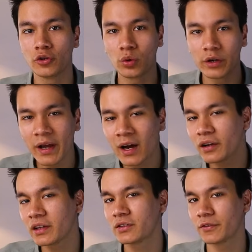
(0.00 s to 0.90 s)
you will now
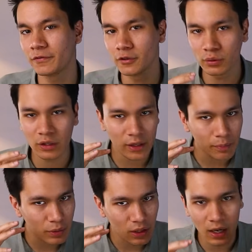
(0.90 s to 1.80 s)
need to fluidly
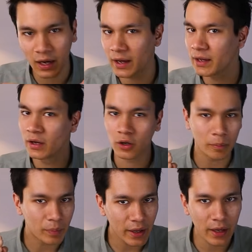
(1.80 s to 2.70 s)
apply,
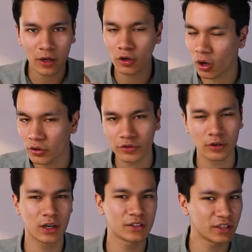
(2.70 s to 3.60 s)
compare,
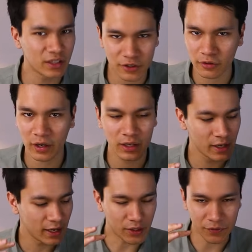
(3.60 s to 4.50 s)
contrast, integrate,
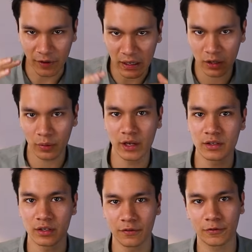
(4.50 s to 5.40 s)
and
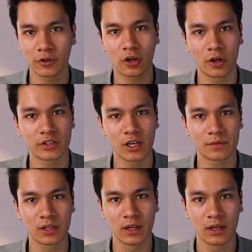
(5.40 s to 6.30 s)
evaluate different
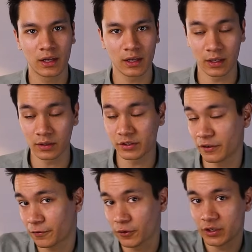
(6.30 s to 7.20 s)
concepts in
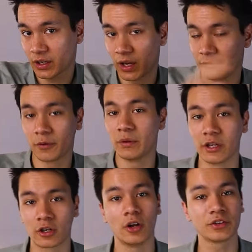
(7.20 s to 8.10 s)
different
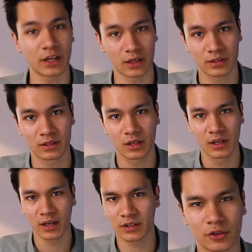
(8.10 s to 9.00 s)
unfamiliar contexts.
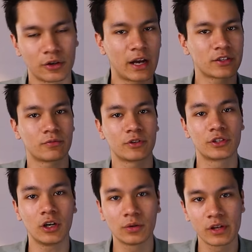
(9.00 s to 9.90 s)
And so as a
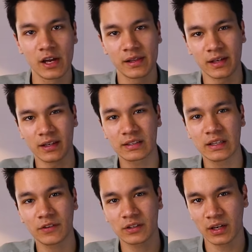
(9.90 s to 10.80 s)
result, the
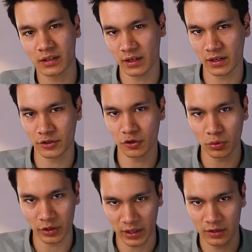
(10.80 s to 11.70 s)
interleaving techniques you
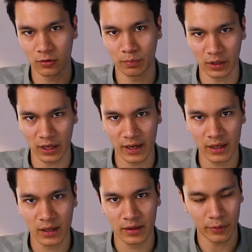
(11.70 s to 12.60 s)
will need to
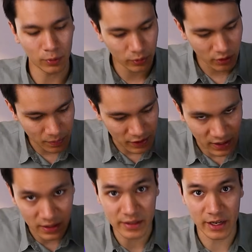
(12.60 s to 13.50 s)
apply, they will need to be
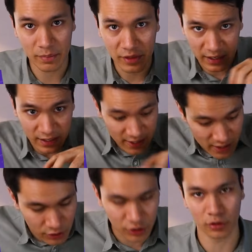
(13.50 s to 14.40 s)
in-depth and
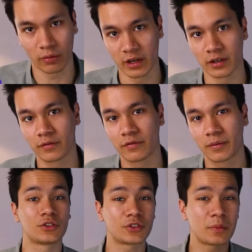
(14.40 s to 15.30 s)
integrative.
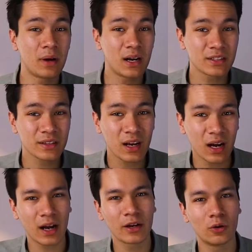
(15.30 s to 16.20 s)
So to master the
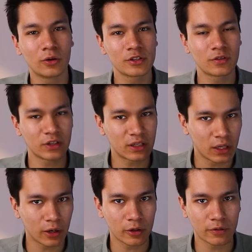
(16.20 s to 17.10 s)
higher orders of
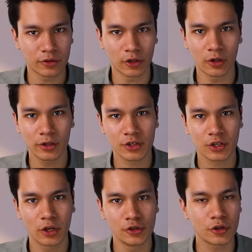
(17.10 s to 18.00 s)
declarative
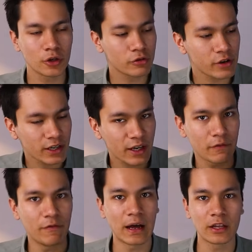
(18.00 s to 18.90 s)
knowledge, you can create
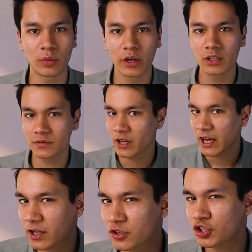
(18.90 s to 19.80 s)
evaluative
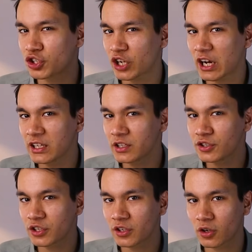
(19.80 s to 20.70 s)
and
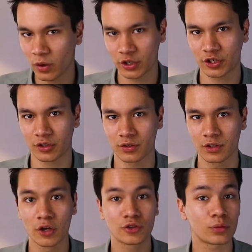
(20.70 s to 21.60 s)
challenging questions
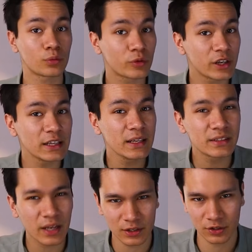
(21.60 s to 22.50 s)
to really
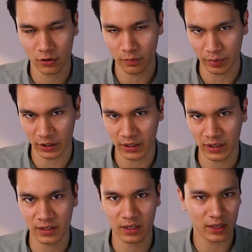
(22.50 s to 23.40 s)
test your
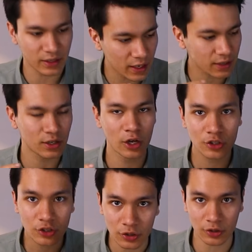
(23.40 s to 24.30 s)
ability to connect
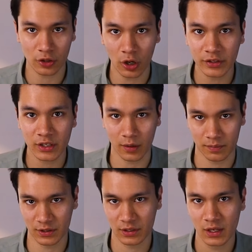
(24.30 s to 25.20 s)
certain
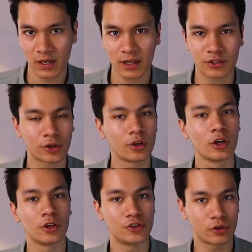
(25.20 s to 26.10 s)
concepts. And so
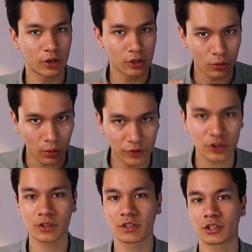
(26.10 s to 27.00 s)
during your
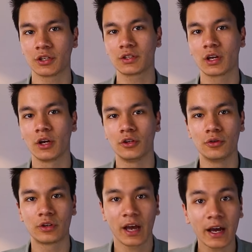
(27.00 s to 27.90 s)
revision sessions,
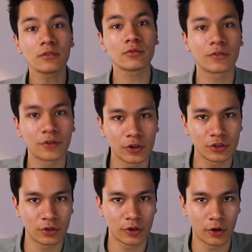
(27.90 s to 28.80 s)
you can refer
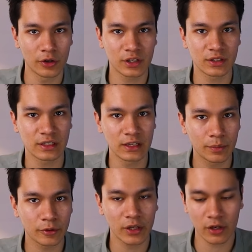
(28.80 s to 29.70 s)
to your notes and
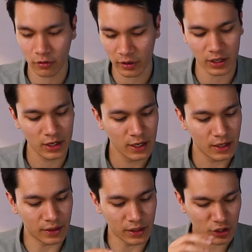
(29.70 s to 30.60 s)
deliberately create
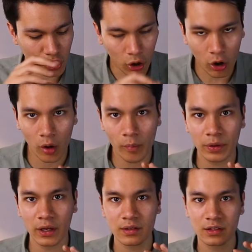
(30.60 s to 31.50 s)
these
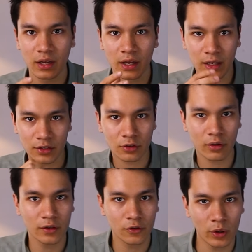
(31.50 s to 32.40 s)
complex
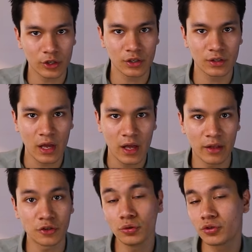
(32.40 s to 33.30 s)
integrative questions
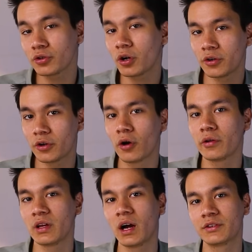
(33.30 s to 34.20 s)
that you do not
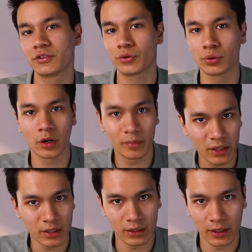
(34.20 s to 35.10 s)
know the answer to
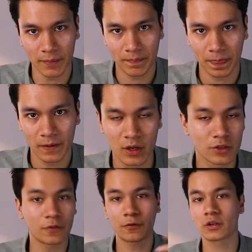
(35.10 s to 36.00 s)
immediately.
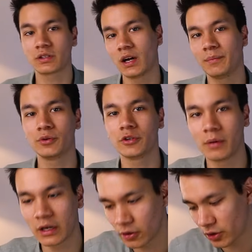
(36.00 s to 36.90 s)
So for example, you
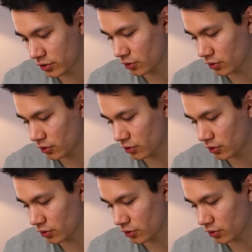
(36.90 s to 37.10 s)
might look at